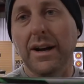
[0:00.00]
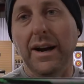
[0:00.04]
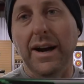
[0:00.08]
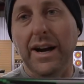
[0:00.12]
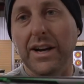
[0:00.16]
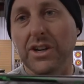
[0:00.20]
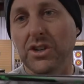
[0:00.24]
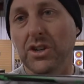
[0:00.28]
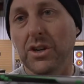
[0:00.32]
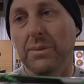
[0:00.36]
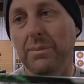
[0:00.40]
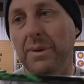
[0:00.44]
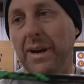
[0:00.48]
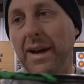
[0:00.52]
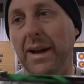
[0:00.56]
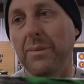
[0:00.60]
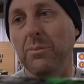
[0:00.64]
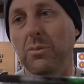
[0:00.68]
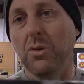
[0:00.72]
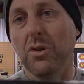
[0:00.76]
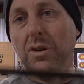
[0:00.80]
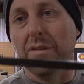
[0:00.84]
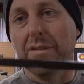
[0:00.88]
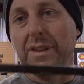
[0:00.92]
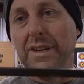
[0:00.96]
I assume I
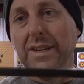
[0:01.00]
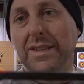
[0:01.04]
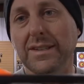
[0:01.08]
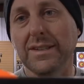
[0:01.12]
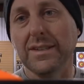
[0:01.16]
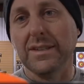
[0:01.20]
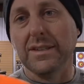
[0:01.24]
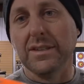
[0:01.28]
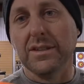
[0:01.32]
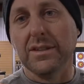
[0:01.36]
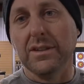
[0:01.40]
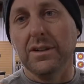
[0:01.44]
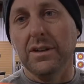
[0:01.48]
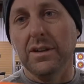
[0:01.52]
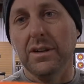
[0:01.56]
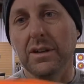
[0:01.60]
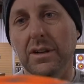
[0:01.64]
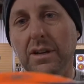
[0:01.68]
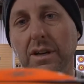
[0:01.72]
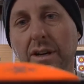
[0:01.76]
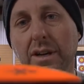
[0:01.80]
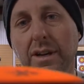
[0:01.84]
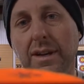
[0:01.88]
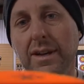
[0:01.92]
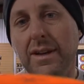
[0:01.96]
had more of these in
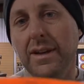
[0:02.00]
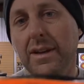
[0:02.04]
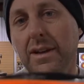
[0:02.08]
stock.